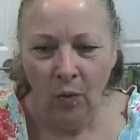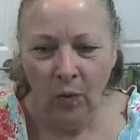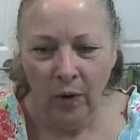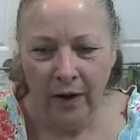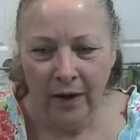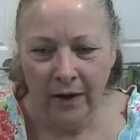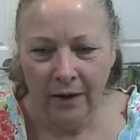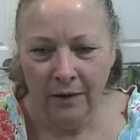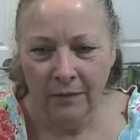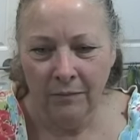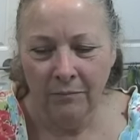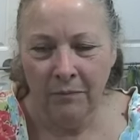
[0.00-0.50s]

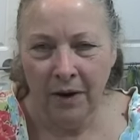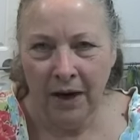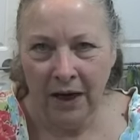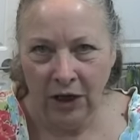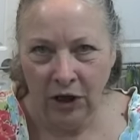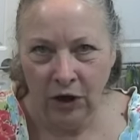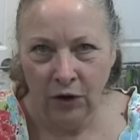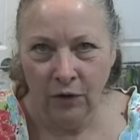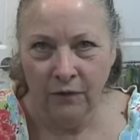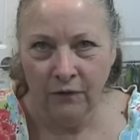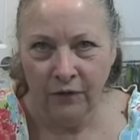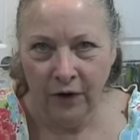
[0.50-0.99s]
will
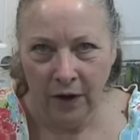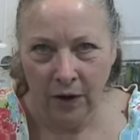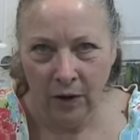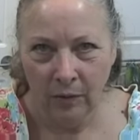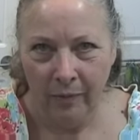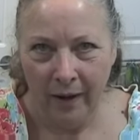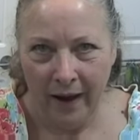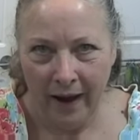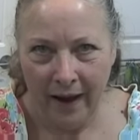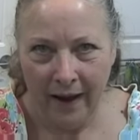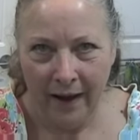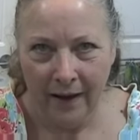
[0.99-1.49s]
make you feel
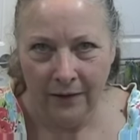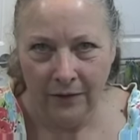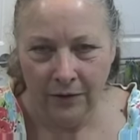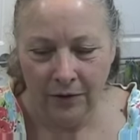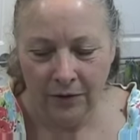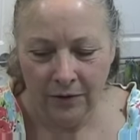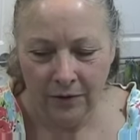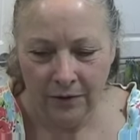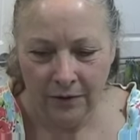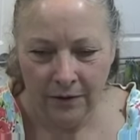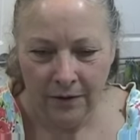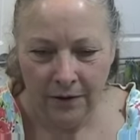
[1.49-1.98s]
bad,
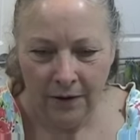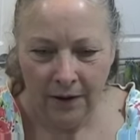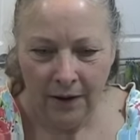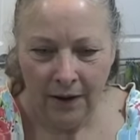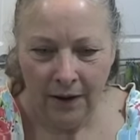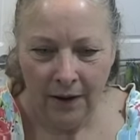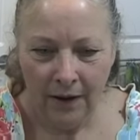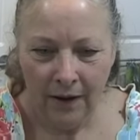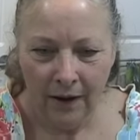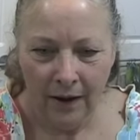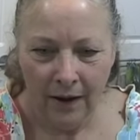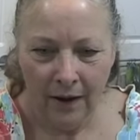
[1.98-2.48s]

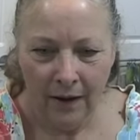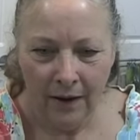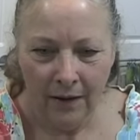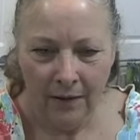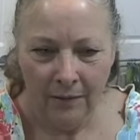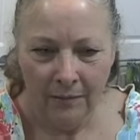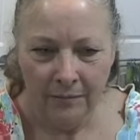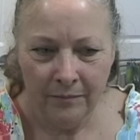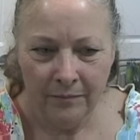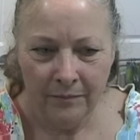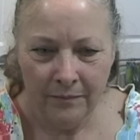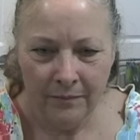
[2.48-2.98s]

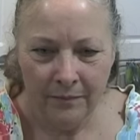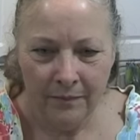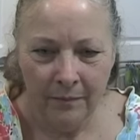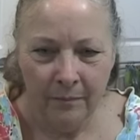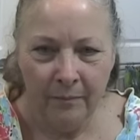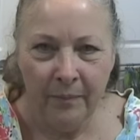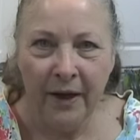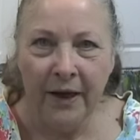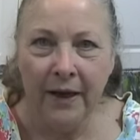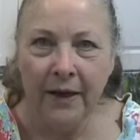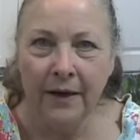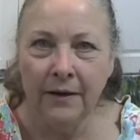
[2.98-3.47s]

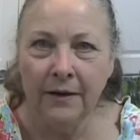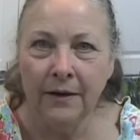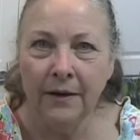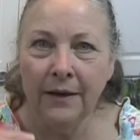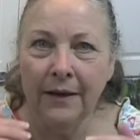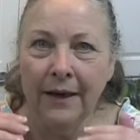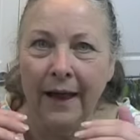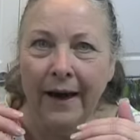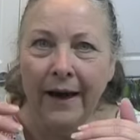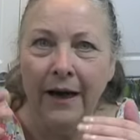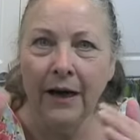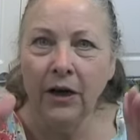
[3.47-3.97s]
but
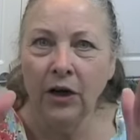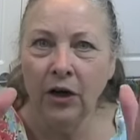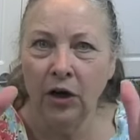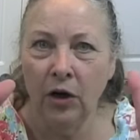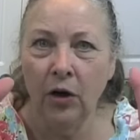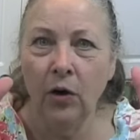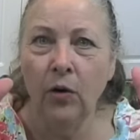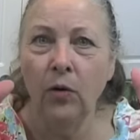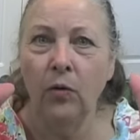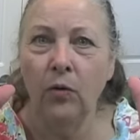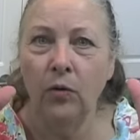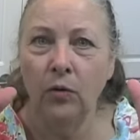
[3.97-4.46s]
let it
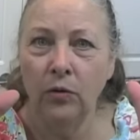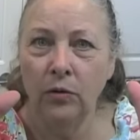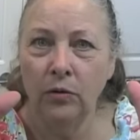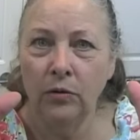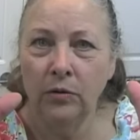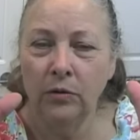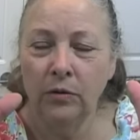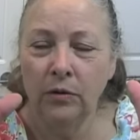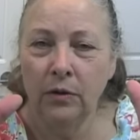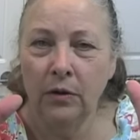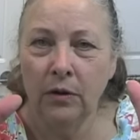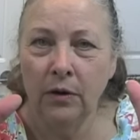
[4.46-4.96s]
go.
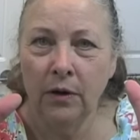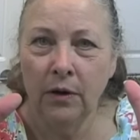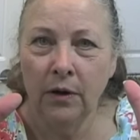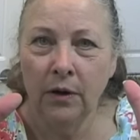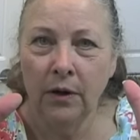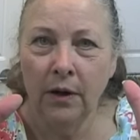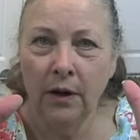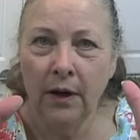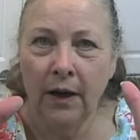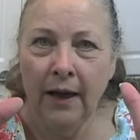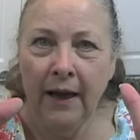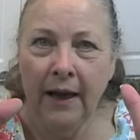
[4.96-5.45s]

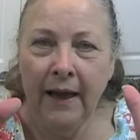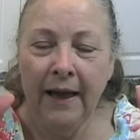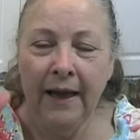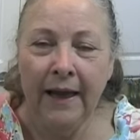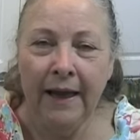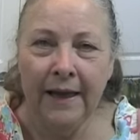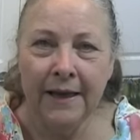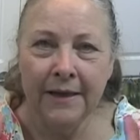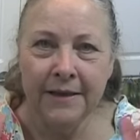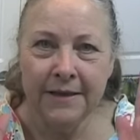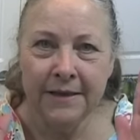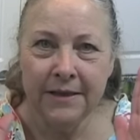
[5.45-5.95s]

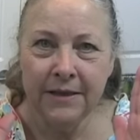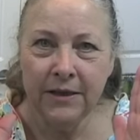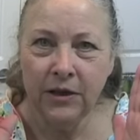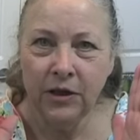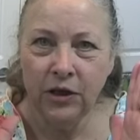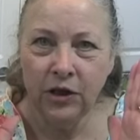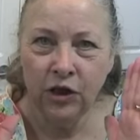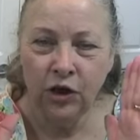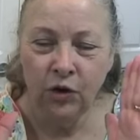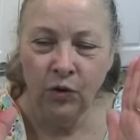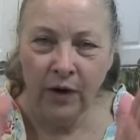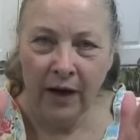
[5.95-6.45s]
If
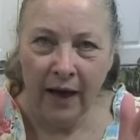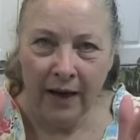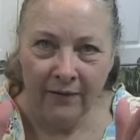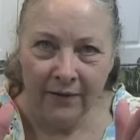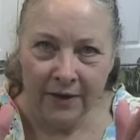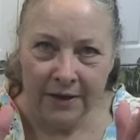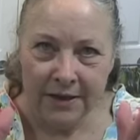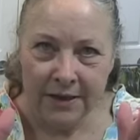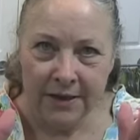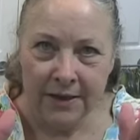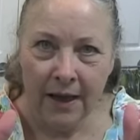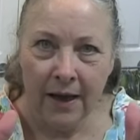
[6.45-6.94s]
you gave
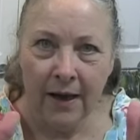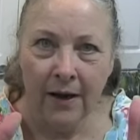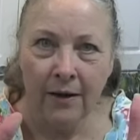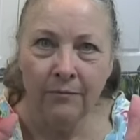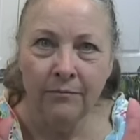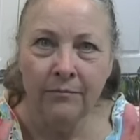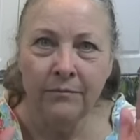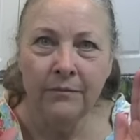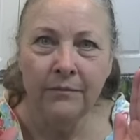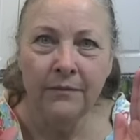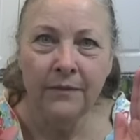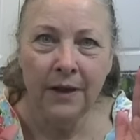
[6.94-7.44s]
it to
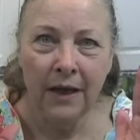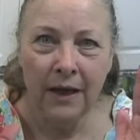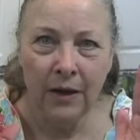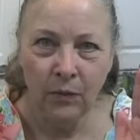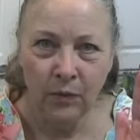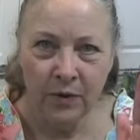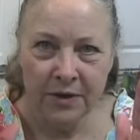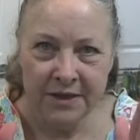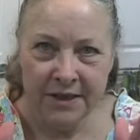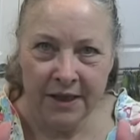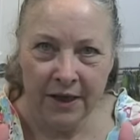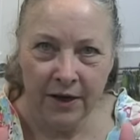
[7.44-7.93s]
them, it
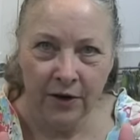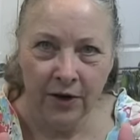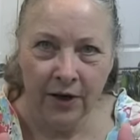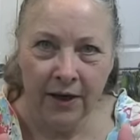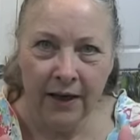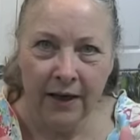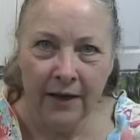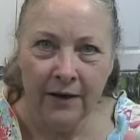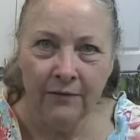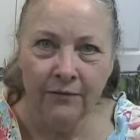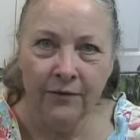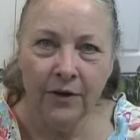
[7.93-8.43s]
was their
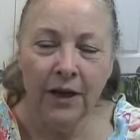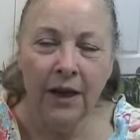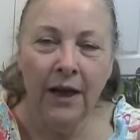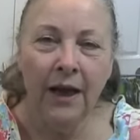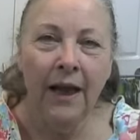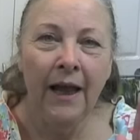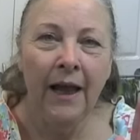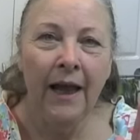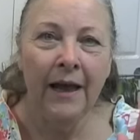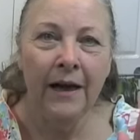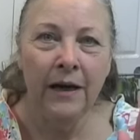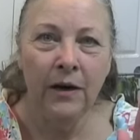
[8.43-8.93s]
gift,
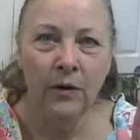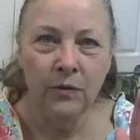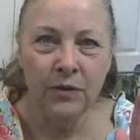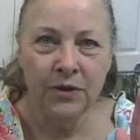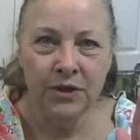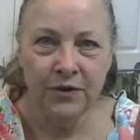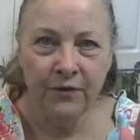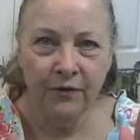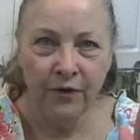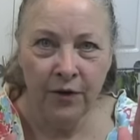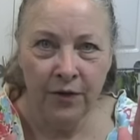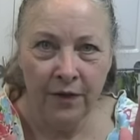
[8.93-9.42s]
and it
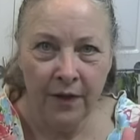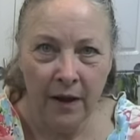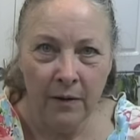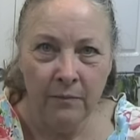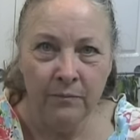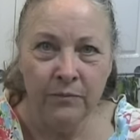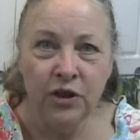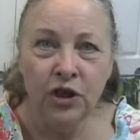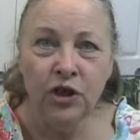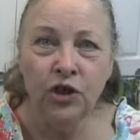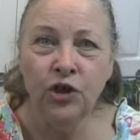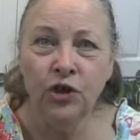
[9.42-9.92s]
was for
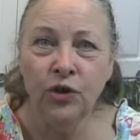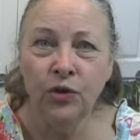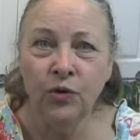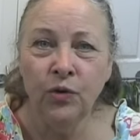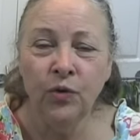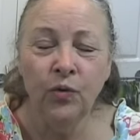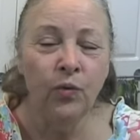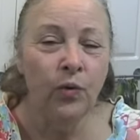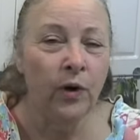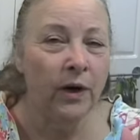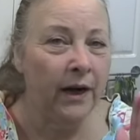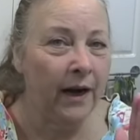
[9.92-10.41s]
them to do
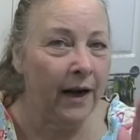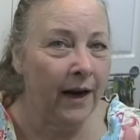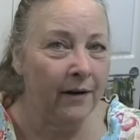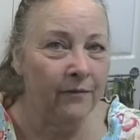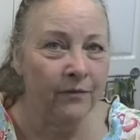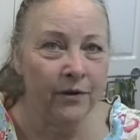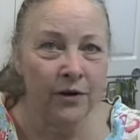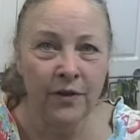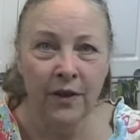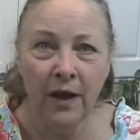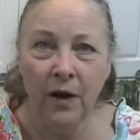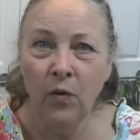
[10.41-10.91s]

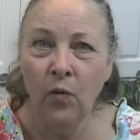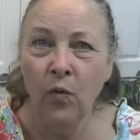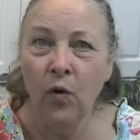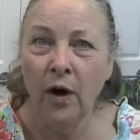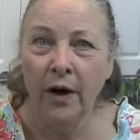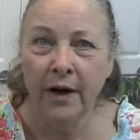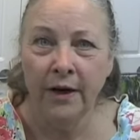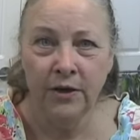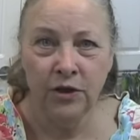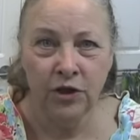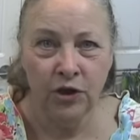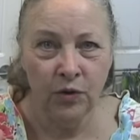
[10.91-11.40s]
whatever they
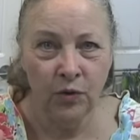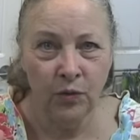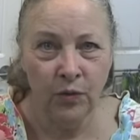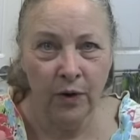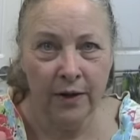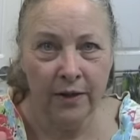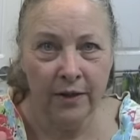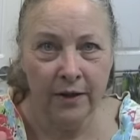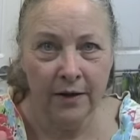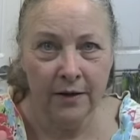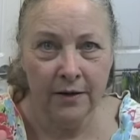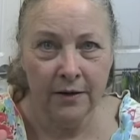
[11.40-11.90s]
wanted to
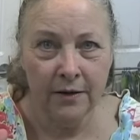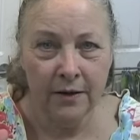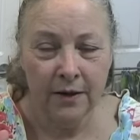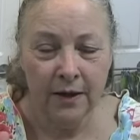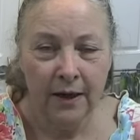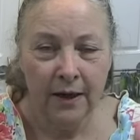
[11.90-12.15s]
with it.